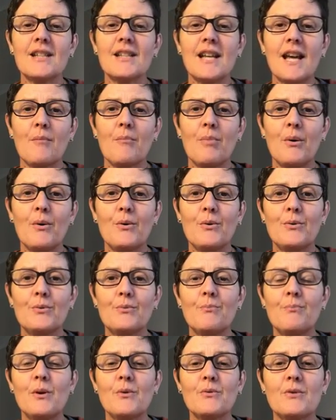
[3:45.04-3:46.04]
contact
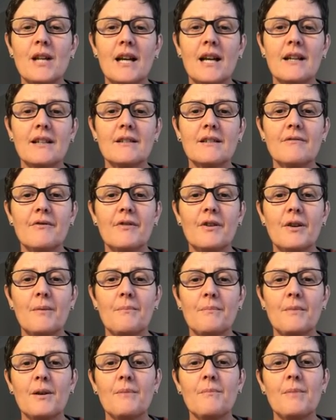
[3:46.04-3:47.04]
Paul Duncan
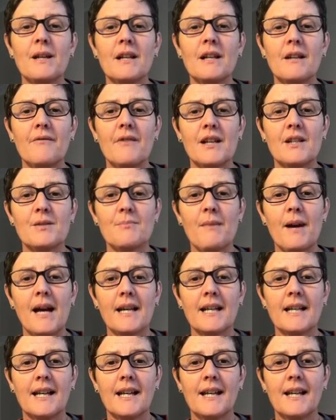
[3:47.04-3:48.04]
from Competitive Edge
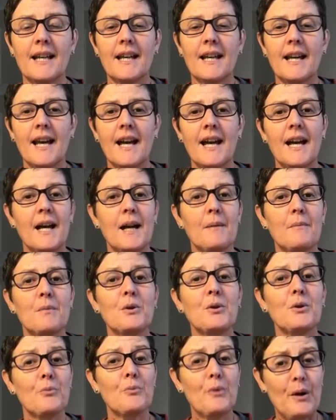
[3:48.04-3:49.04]
Marketing.
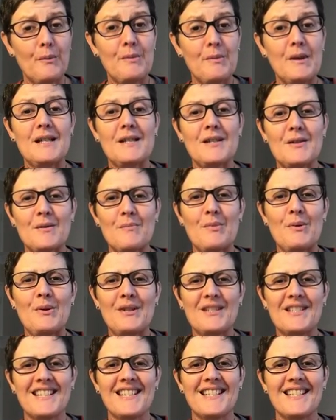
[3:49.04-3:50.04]
You won't be
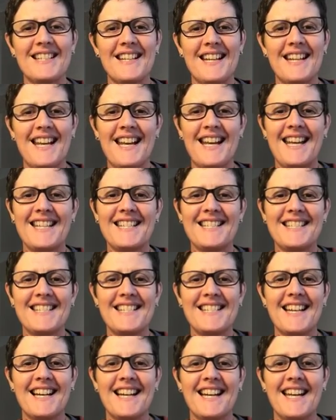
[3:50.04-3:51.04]
disappointed,
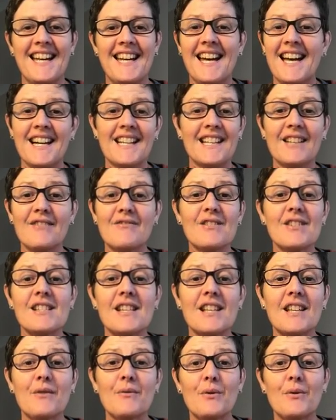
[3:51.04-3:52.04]
and I'd love to
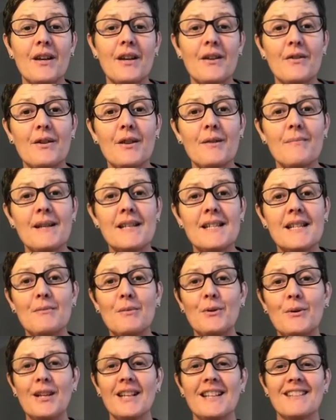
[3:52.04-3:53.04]
see you all there on the
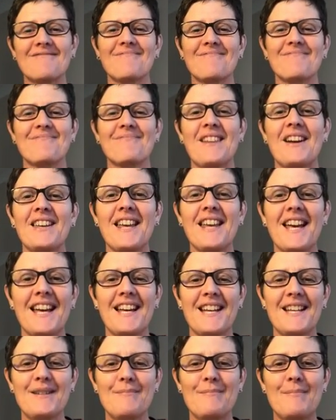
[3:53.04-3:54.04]
Monday morning.
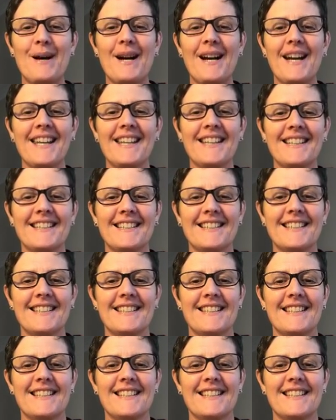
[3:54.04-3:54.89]
Okay, bye.